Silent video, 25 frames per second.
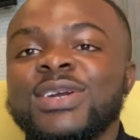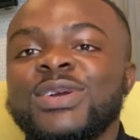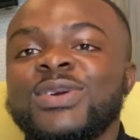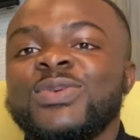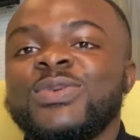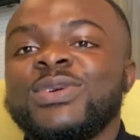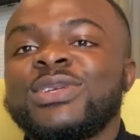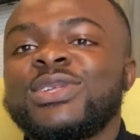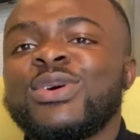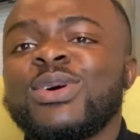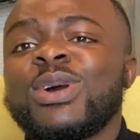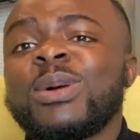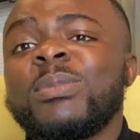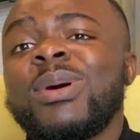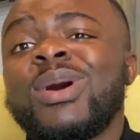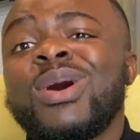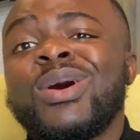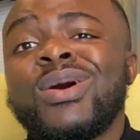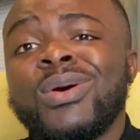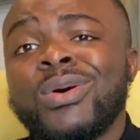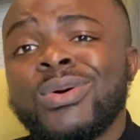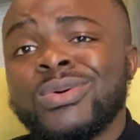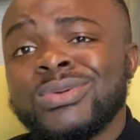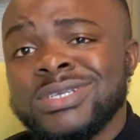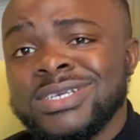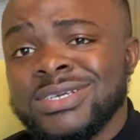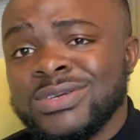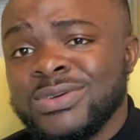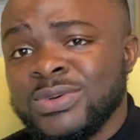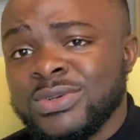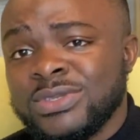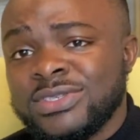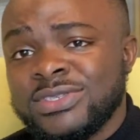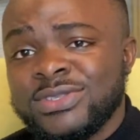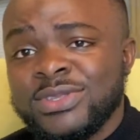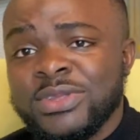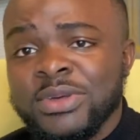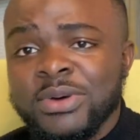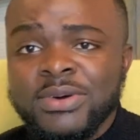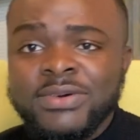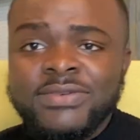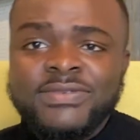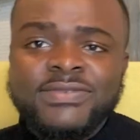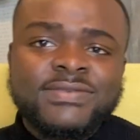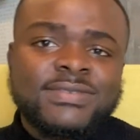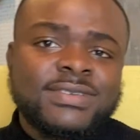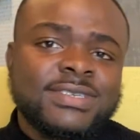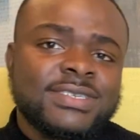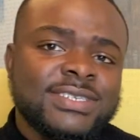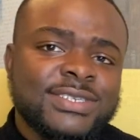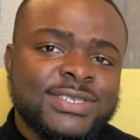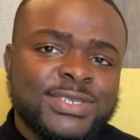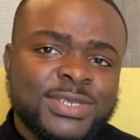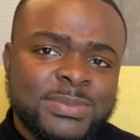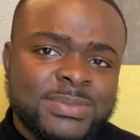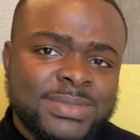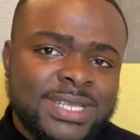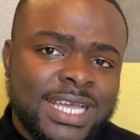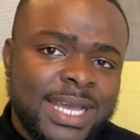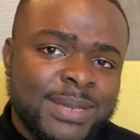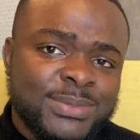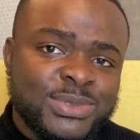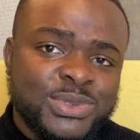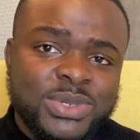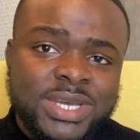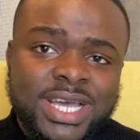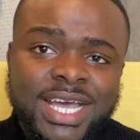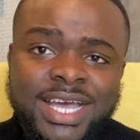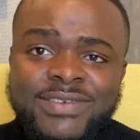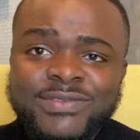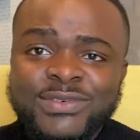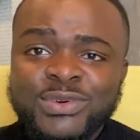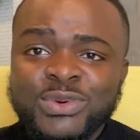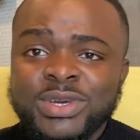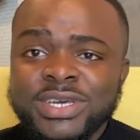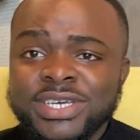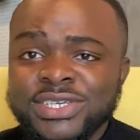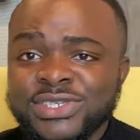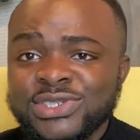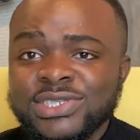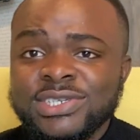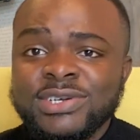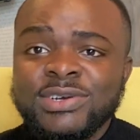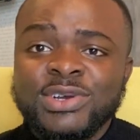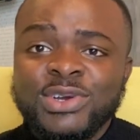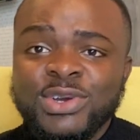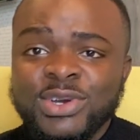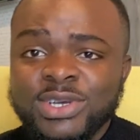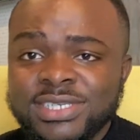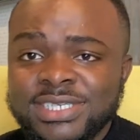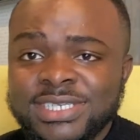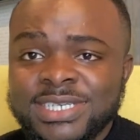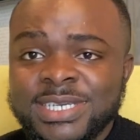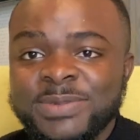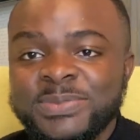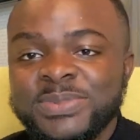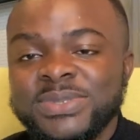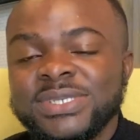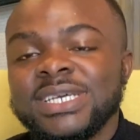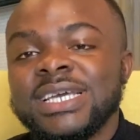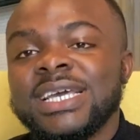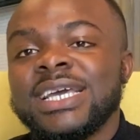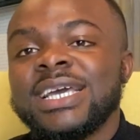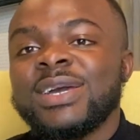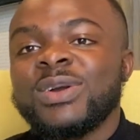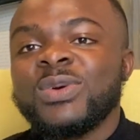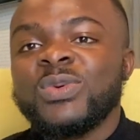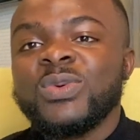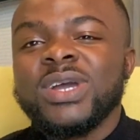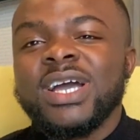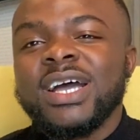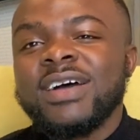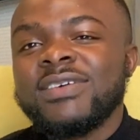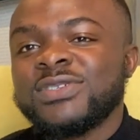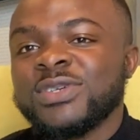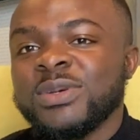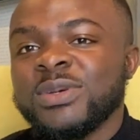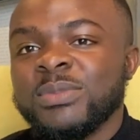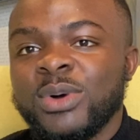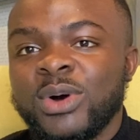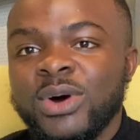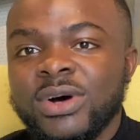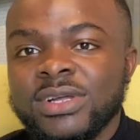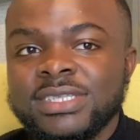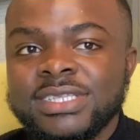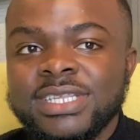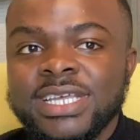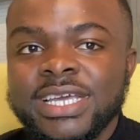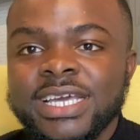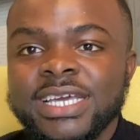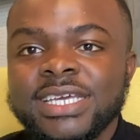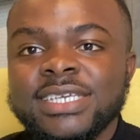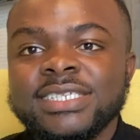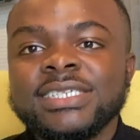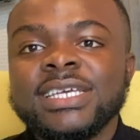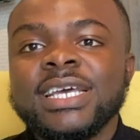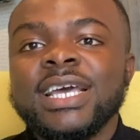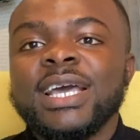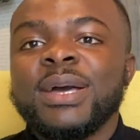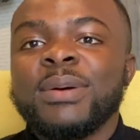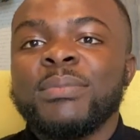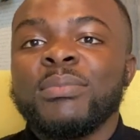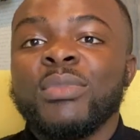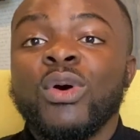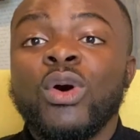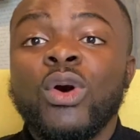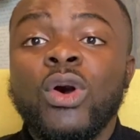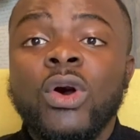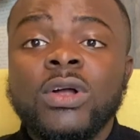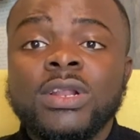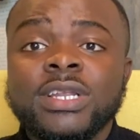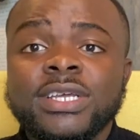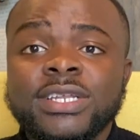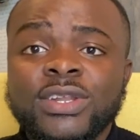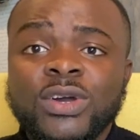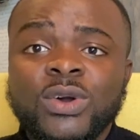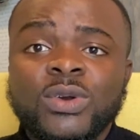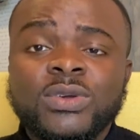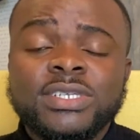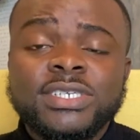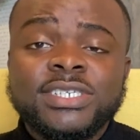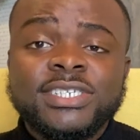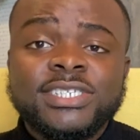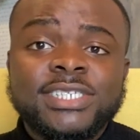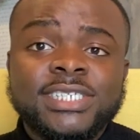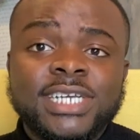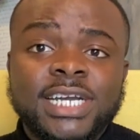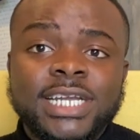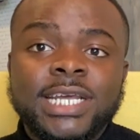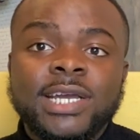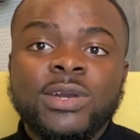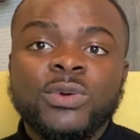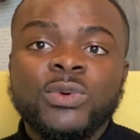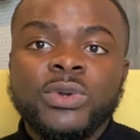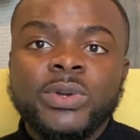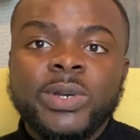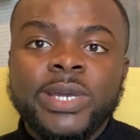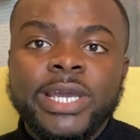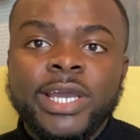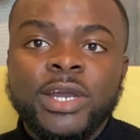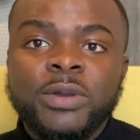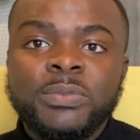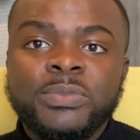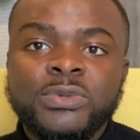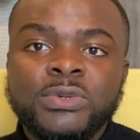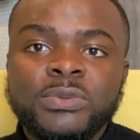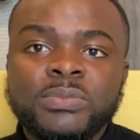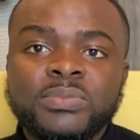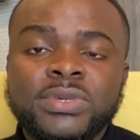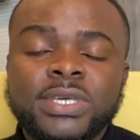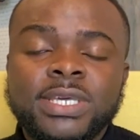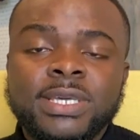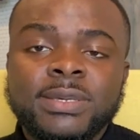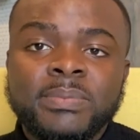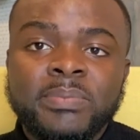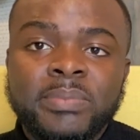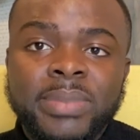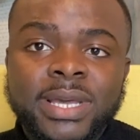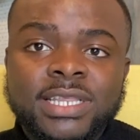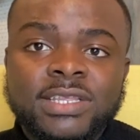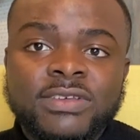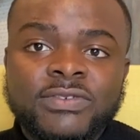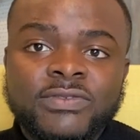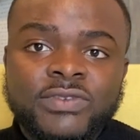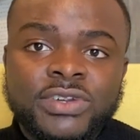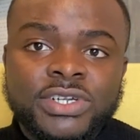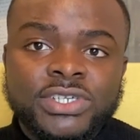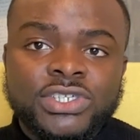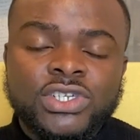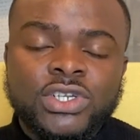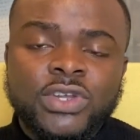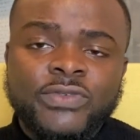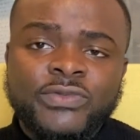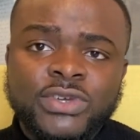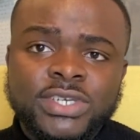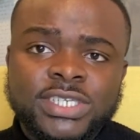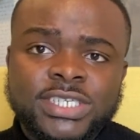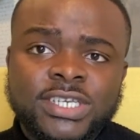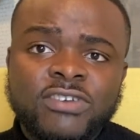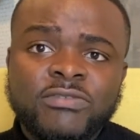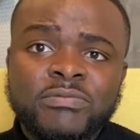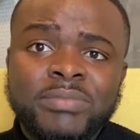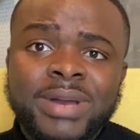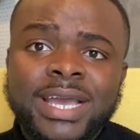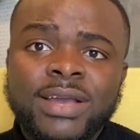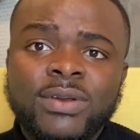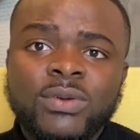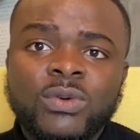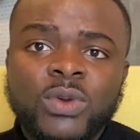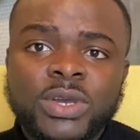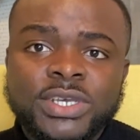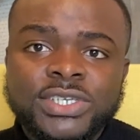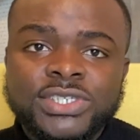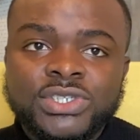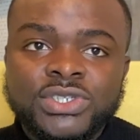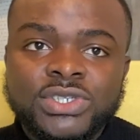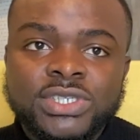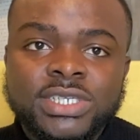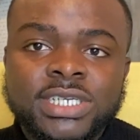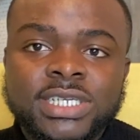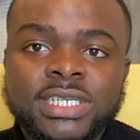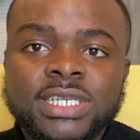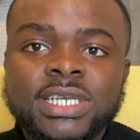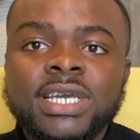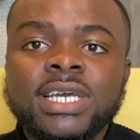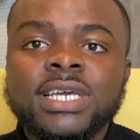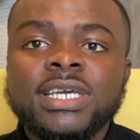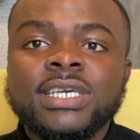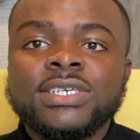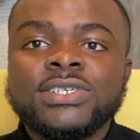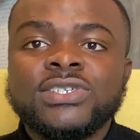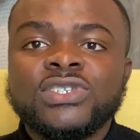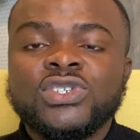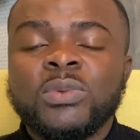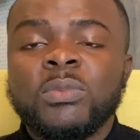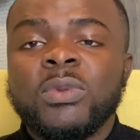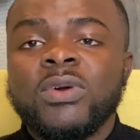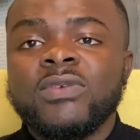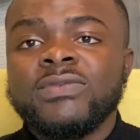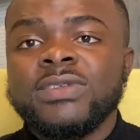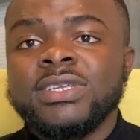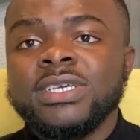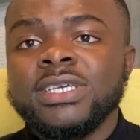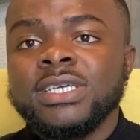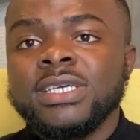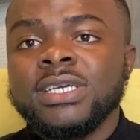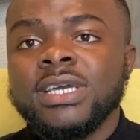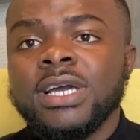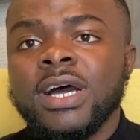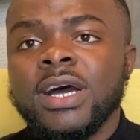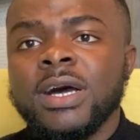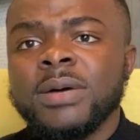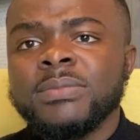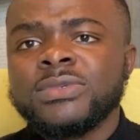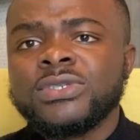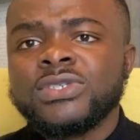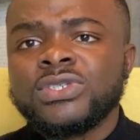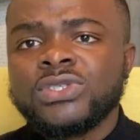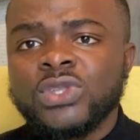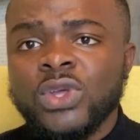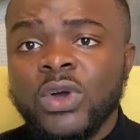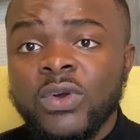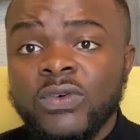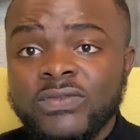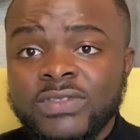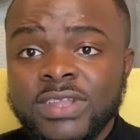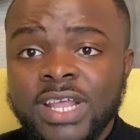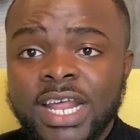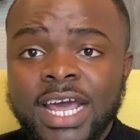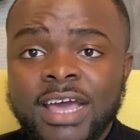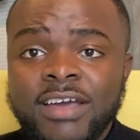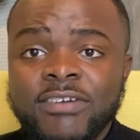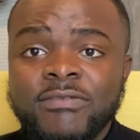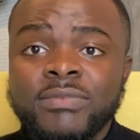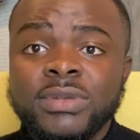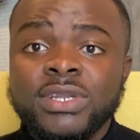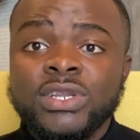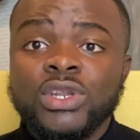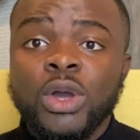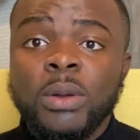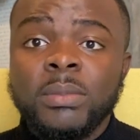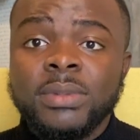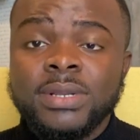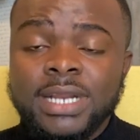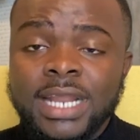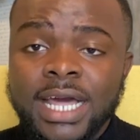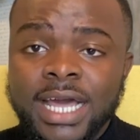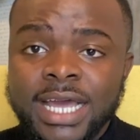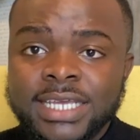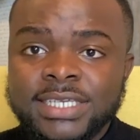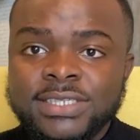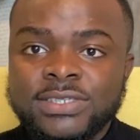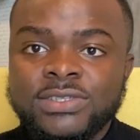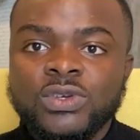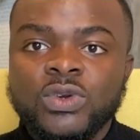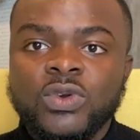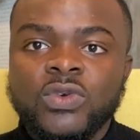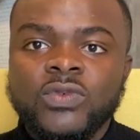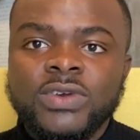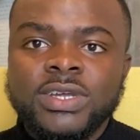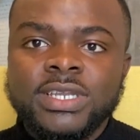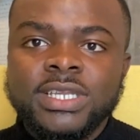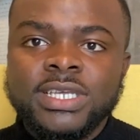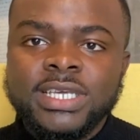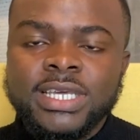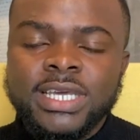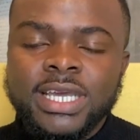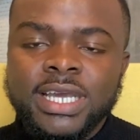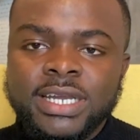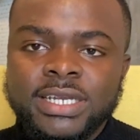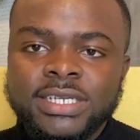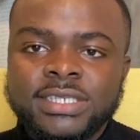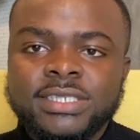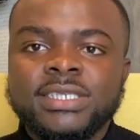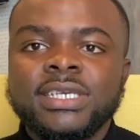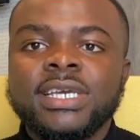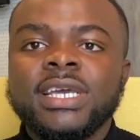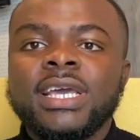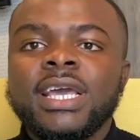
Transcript: We talk about all the good stuff. Sometimes we have occasional gossips, we have some hot takes, but all in all, this channel will help you be a better version of yourself by questioning some of the stuff that have been normalized over the years.